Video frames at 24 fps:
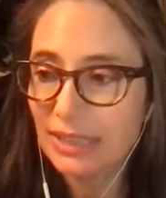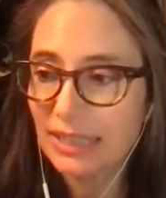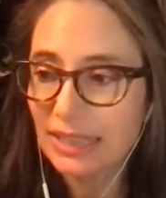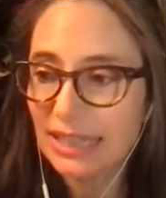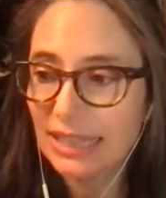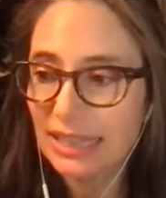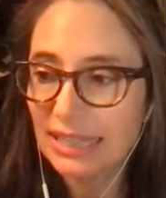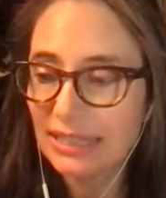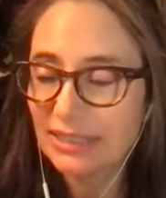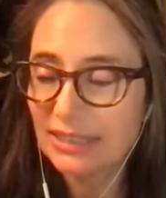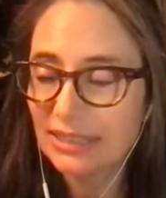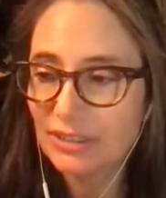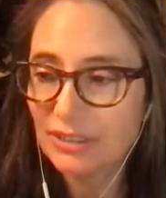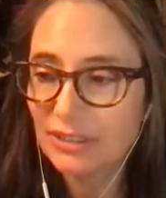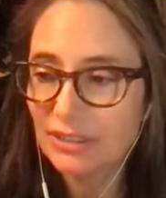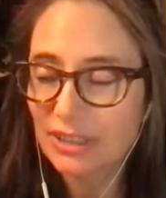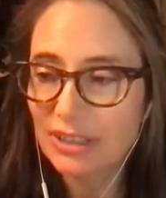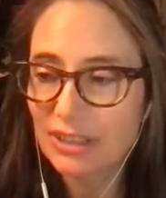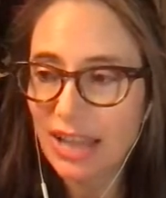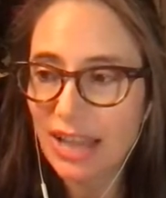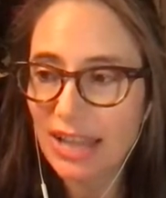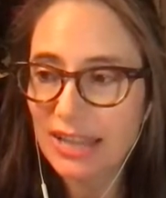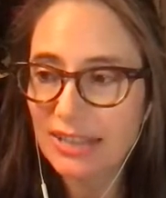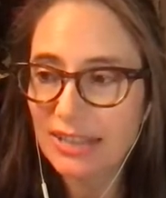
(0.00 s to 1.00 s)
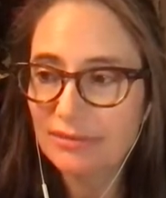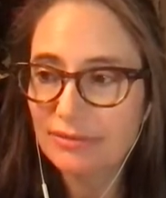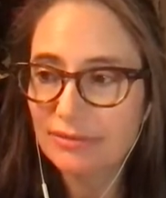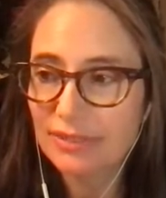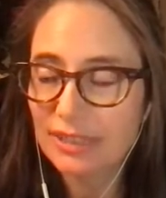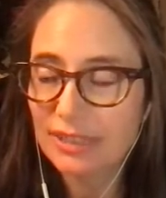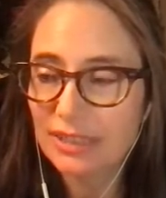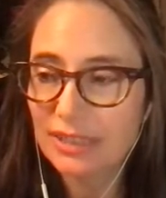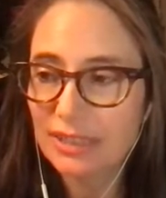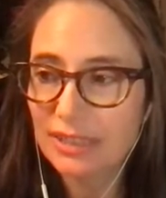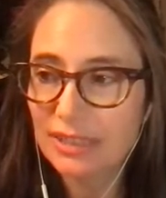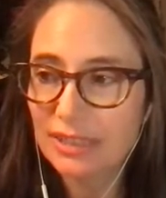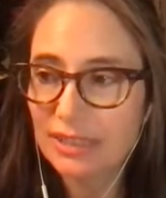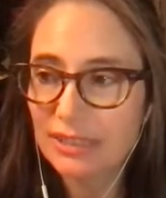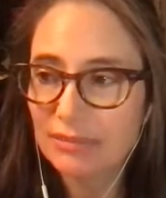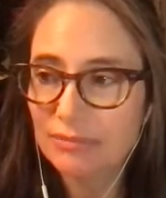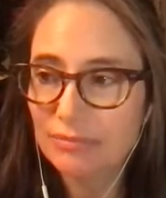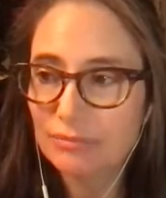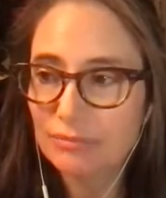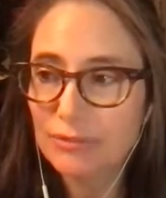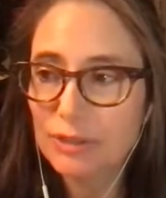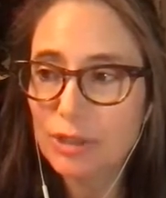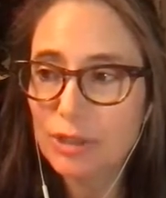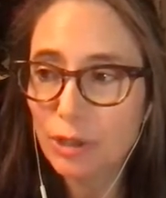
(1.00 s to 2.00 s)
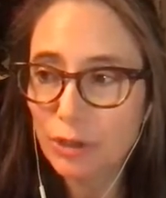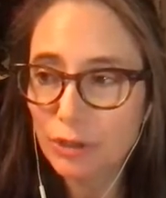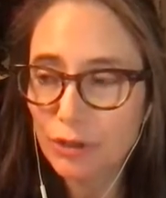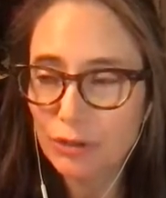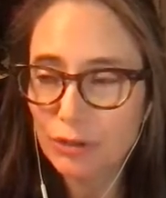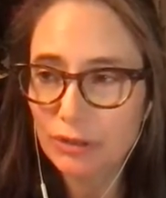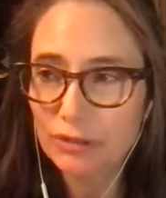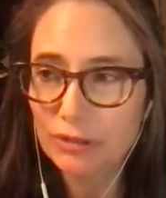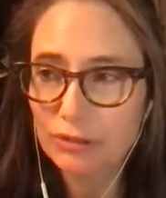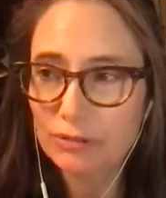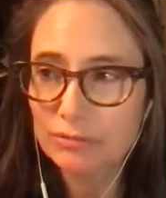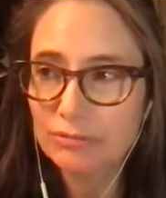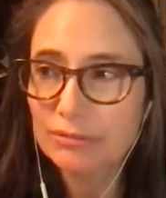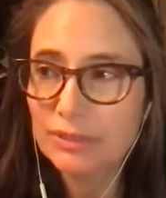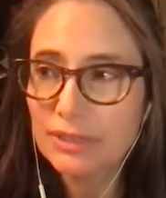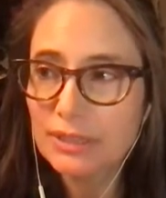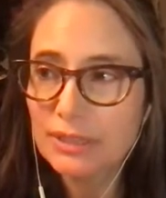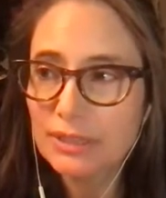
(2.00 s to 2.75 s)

there's a lot of cultural.